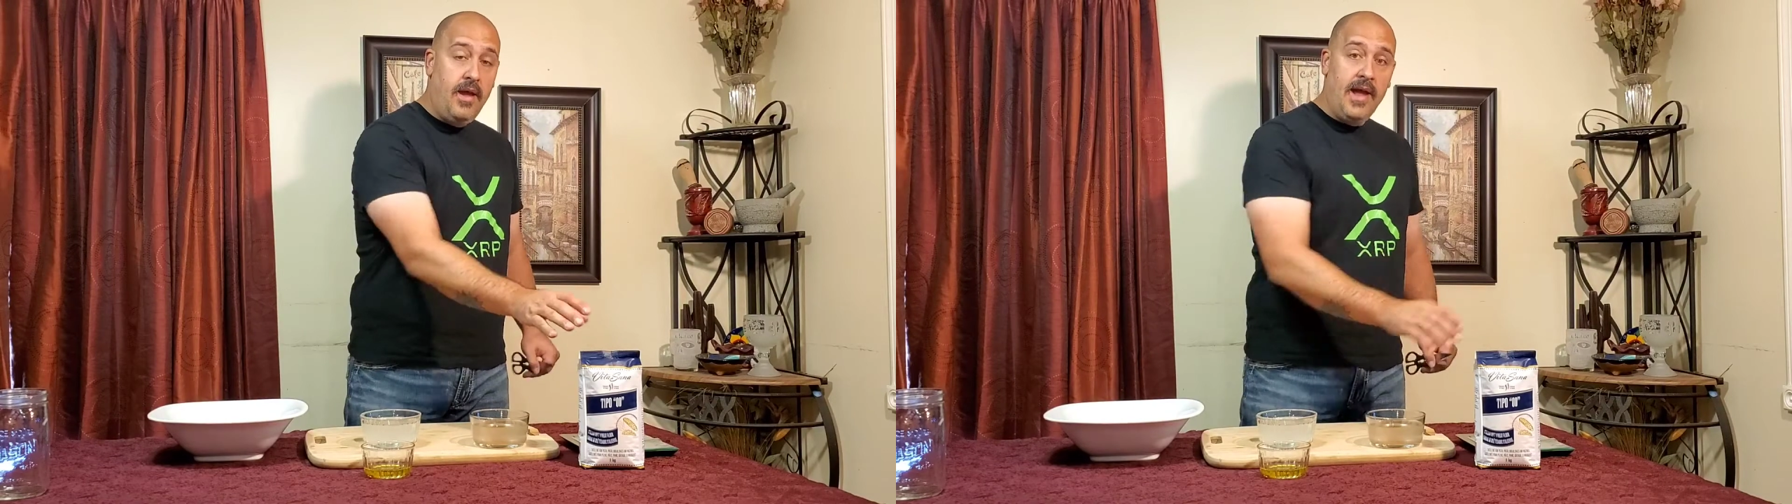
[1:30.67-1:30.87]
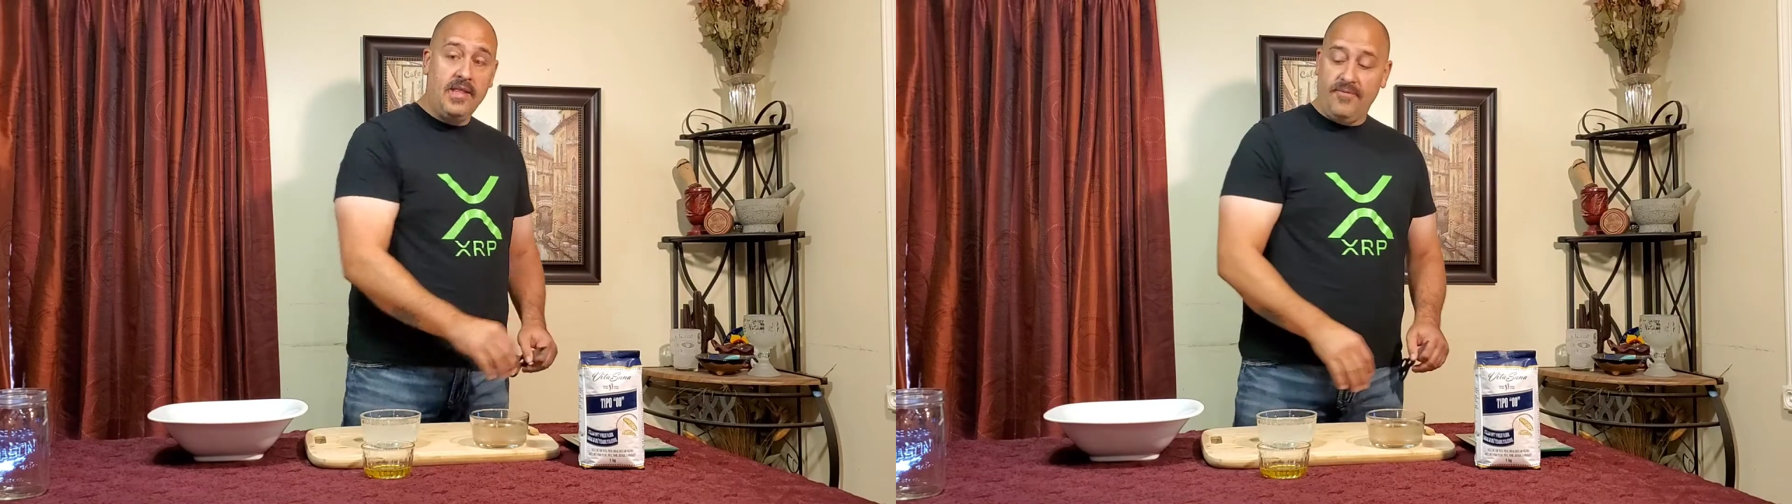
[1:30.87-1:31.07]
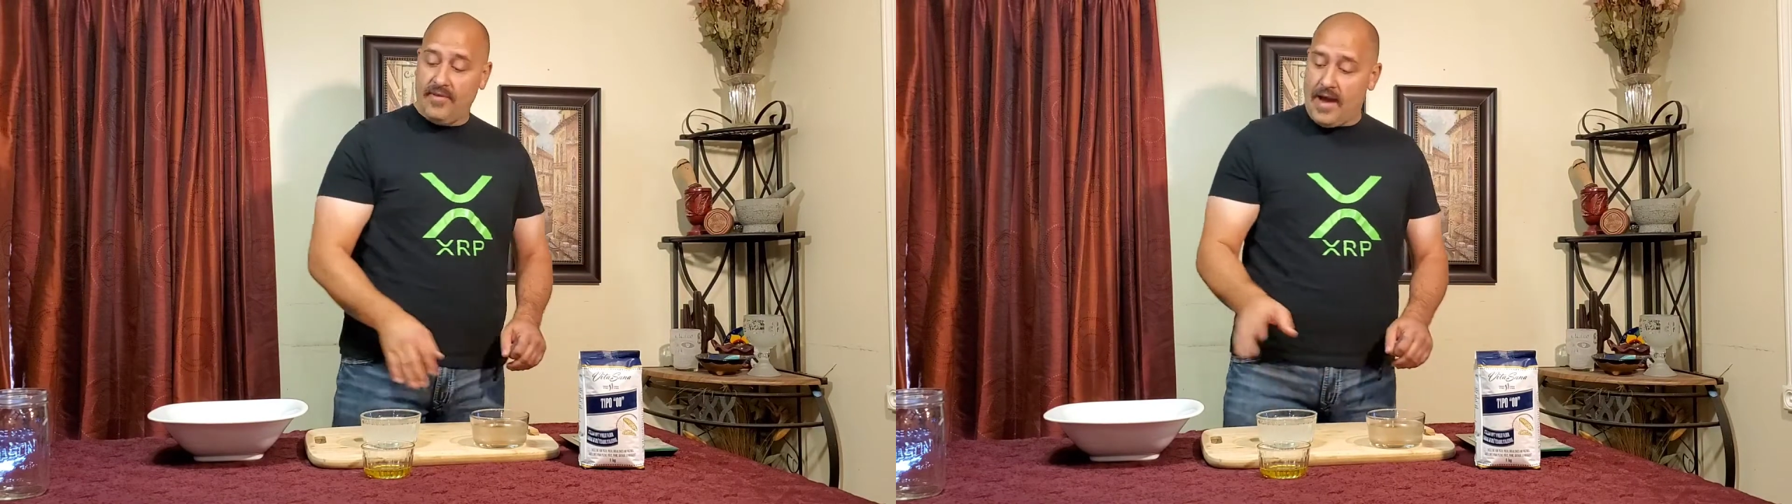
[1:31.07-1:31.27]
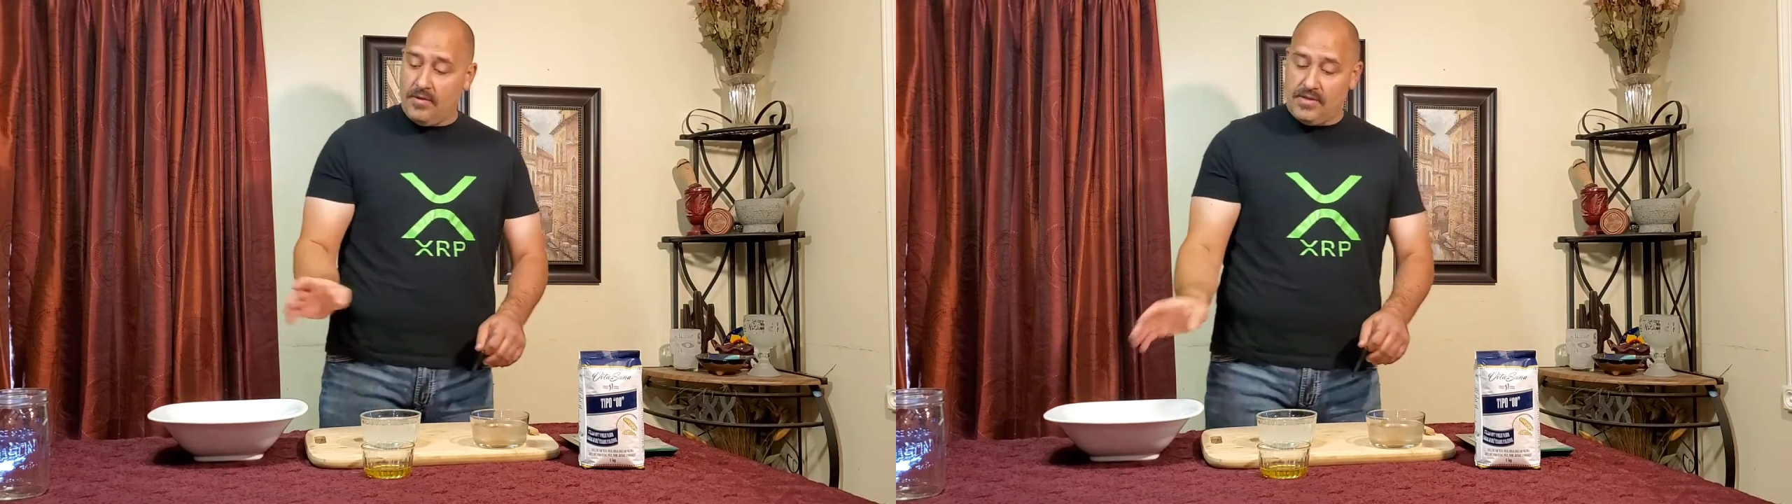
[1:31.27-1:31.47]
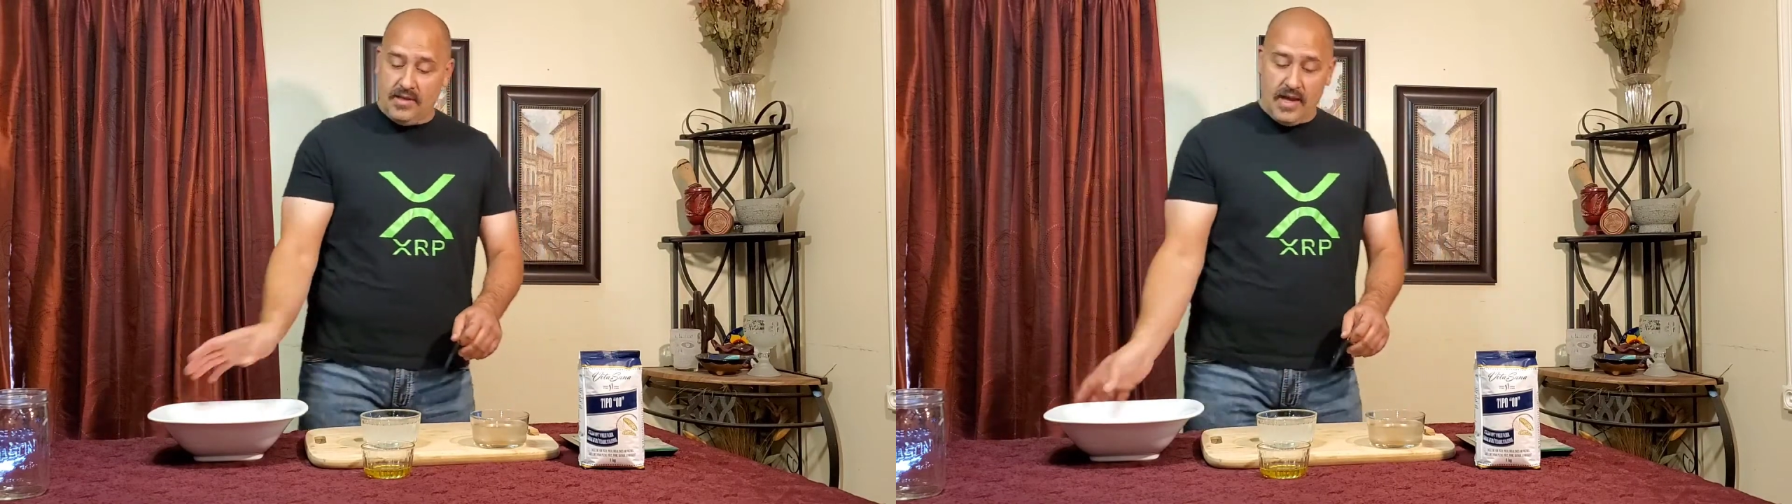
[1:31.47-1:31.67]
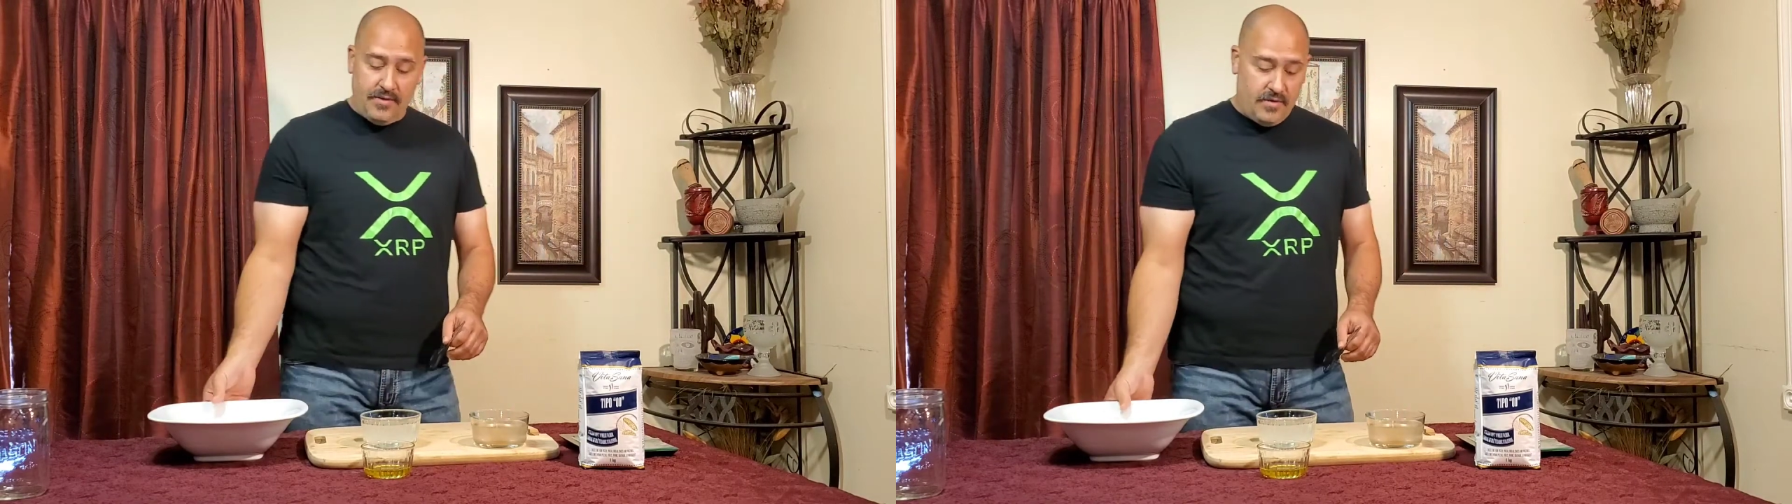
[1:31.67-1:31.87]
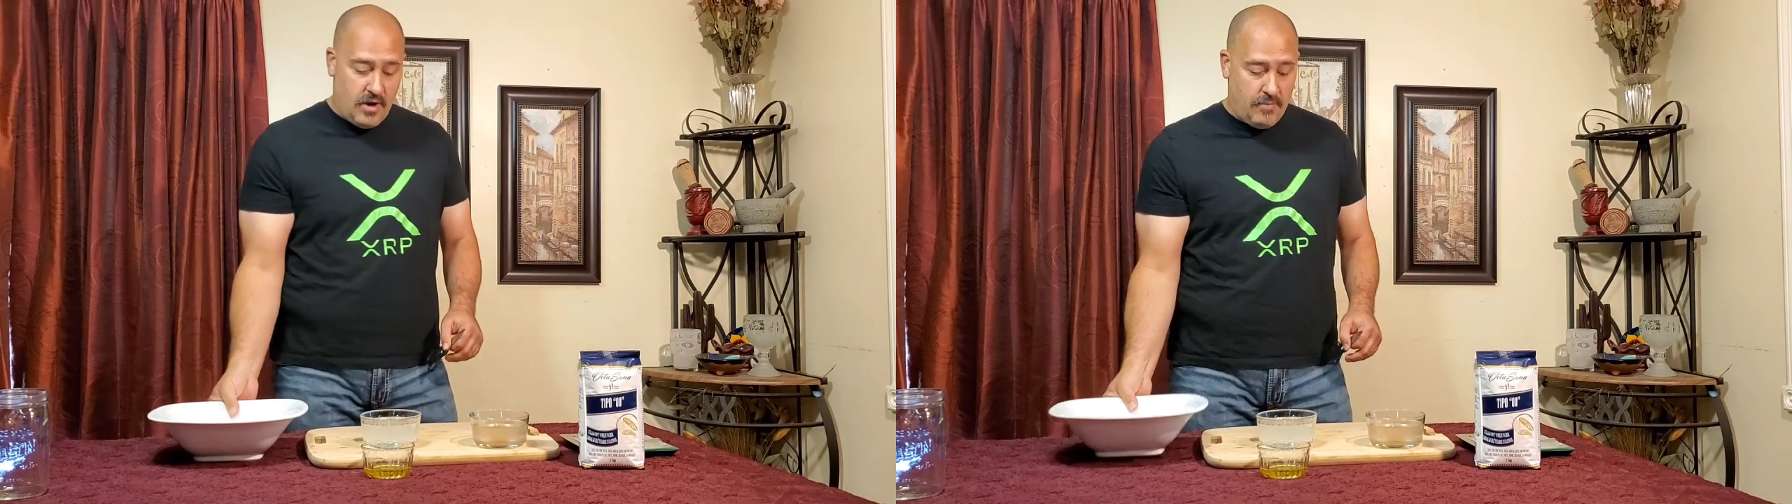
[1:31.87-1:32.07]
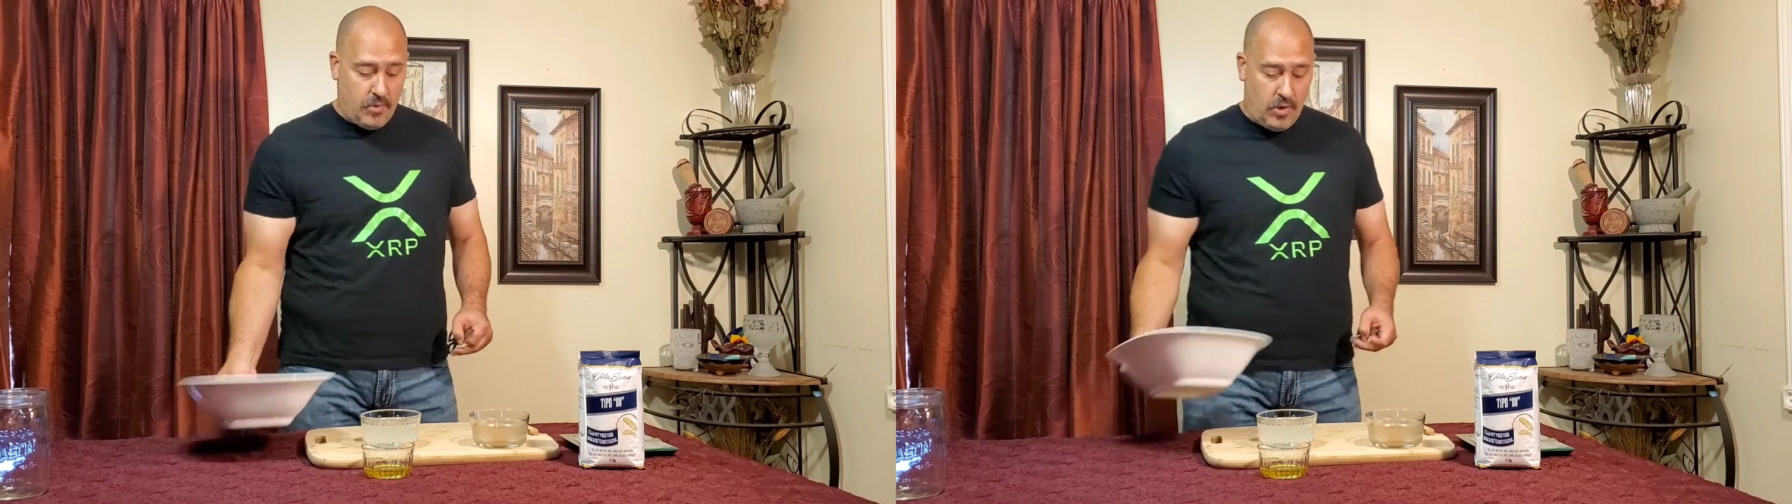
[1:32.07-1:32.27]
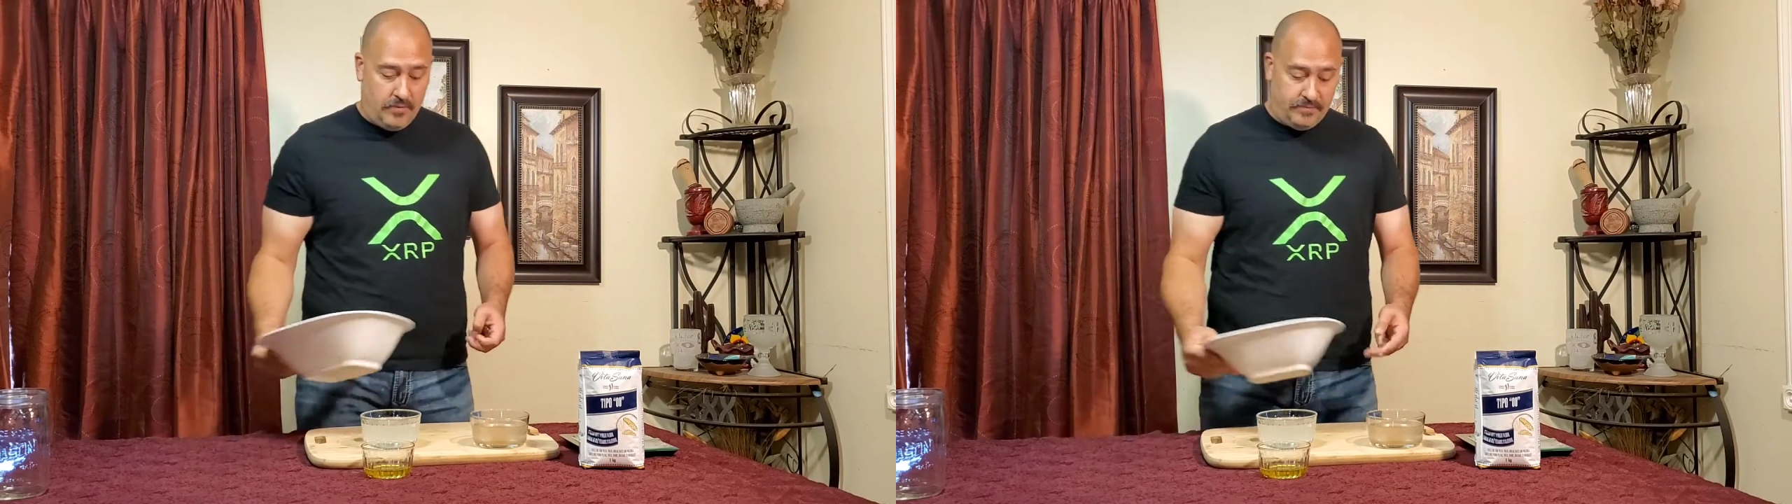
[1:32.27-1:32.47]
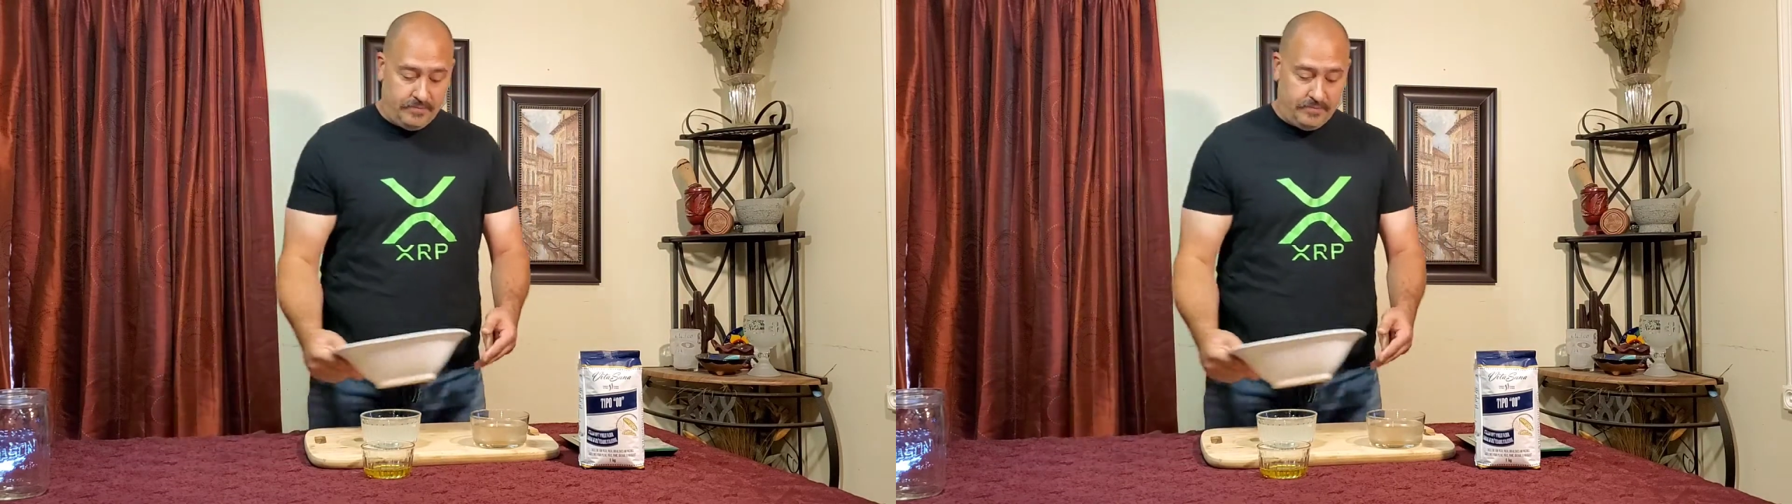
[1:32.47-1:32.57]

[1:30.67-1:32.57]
and the flour together in our bowl.